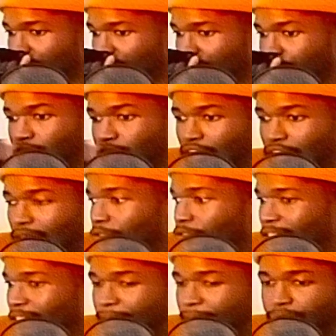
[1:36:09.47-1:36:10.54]
So
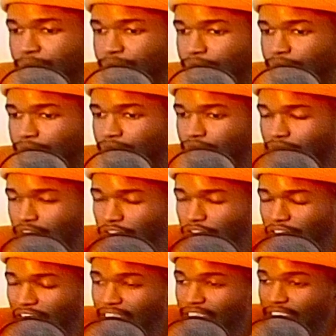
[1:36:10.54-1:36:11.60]
you
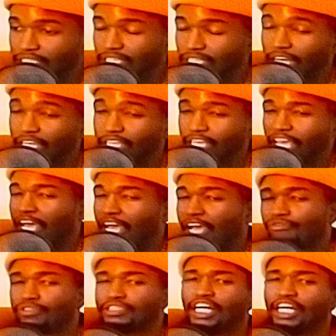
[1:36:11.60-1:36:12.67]
got these like
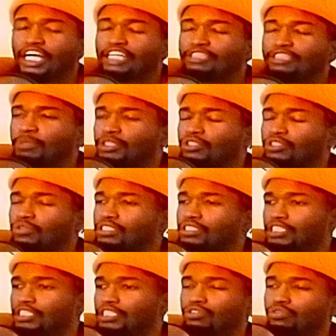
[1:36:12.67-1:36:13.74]
advertisements on these
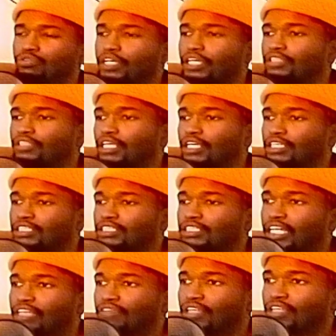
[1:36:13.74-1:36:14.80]
digital ads. Like, it's not
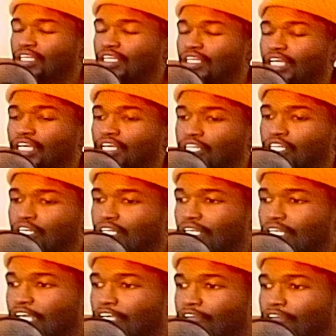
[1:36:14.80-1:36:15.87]
even like
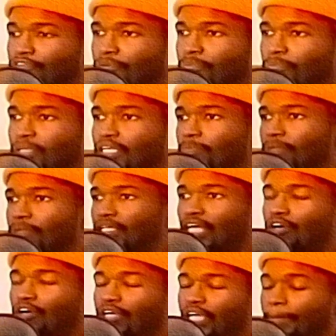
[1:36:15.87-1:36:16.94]
for me to be like,
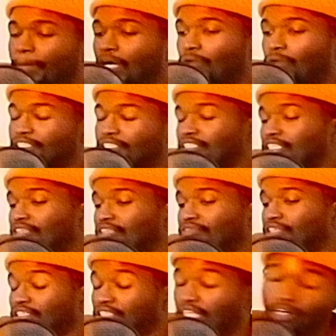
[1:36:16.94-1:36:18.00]
okay, I'm not watching TV because
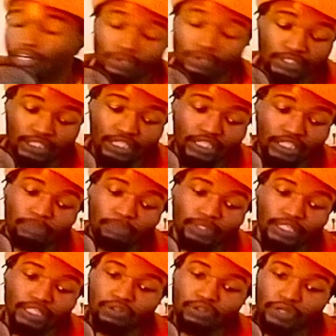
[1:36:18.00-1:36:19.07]
I don't want to see any
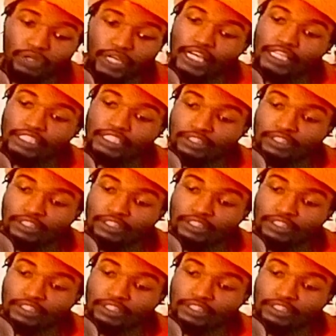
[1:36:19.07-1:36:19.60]
political ads.